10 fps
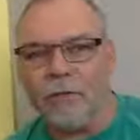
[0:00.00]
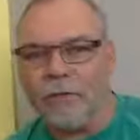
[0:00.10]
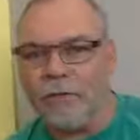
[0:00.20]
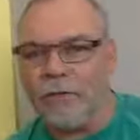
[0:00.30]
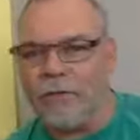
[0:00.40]

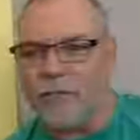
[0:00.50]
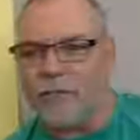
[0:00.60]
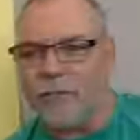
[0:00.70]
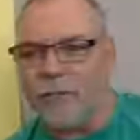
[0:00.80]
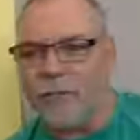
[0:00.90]
Aaron
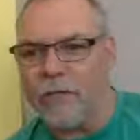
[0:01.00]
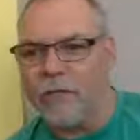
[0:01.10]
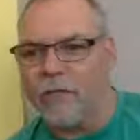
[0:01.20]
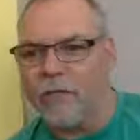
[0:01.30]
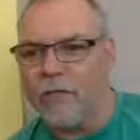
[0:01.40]
just joined
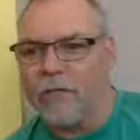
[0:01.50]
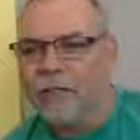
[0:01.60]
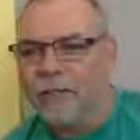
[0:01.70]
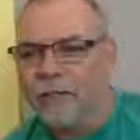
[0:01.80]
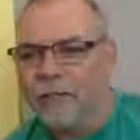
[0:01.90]
us.
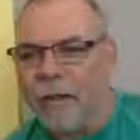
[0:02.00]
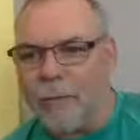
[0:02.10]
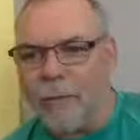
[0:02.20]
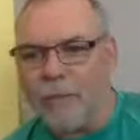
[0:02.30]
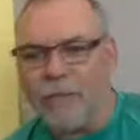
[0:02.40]
Tom
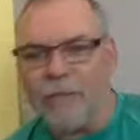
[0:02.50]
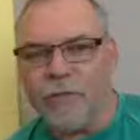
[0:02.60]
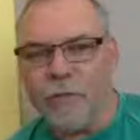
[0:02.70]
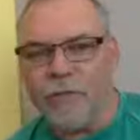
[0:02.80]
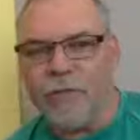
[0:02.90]
Kerr just
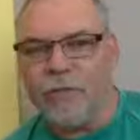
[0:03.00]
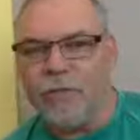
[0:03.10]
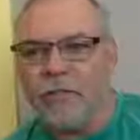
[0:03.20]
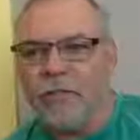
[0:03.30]
joined us.